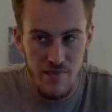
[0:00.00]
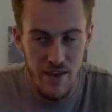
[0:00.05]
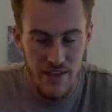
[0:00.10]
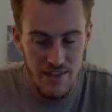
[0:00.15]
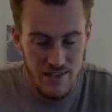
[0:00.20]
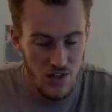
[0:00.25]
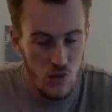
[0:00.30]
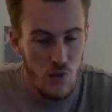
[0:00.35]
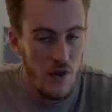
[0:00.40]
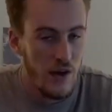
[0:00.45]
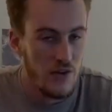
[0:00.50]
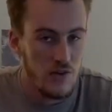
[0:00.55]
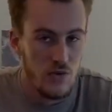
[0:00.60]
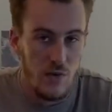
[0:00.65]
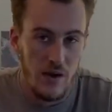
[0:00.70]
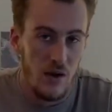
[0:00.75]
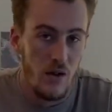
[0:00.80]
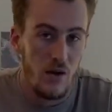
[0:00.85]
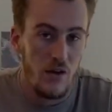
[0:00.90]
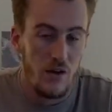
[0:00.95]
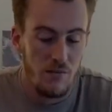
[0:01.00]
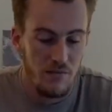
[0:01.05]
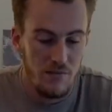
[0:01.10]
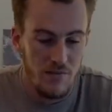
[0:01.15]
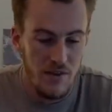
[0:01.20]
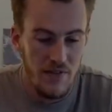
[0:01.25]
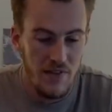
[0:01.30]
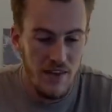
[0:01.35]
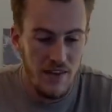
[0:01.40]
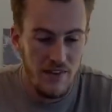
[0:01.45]
it's the quickest way to learn,
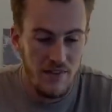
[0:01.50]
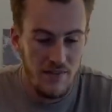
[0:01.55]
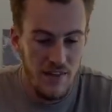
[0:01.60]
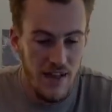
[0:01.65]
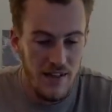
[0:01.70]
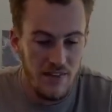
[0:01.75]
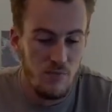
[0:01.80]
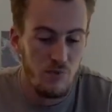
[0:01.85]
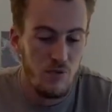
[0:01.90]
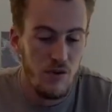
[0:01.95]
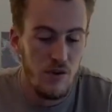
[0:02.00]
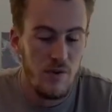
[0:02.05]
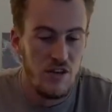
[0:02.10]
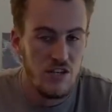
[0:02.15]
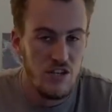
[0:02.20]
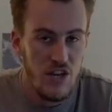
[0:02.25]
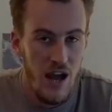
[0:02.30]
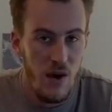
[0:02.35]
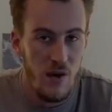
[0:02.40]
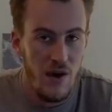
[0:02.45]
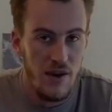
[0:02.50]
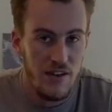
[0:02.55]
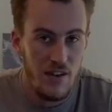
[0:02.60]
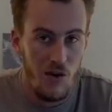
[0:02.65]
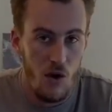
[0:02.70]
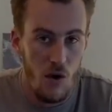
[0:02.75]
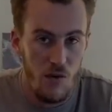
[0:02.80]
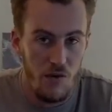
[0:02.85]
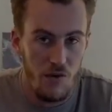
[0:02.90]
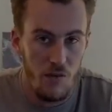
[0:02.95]
and that's pretty much how I did
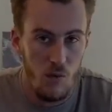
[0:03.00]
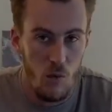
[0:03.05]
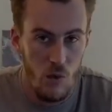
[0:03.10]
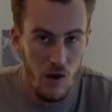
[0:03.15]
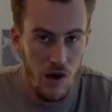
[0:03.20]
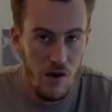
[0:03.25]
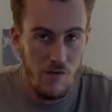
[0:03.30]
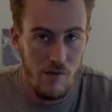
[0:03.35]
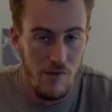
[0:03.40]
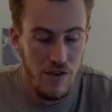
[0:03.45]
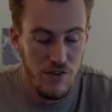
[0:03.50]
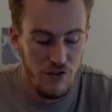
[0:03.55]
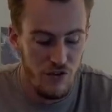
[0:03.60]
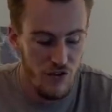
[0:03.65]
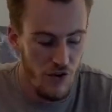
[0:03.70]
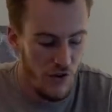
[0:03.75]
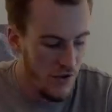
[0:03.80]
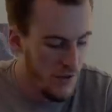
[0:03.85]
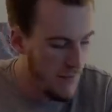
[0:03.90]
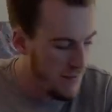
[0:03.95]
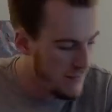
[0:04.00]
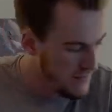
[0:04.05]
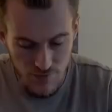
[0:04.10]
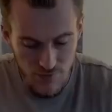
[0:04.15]
all what I'm about to show you.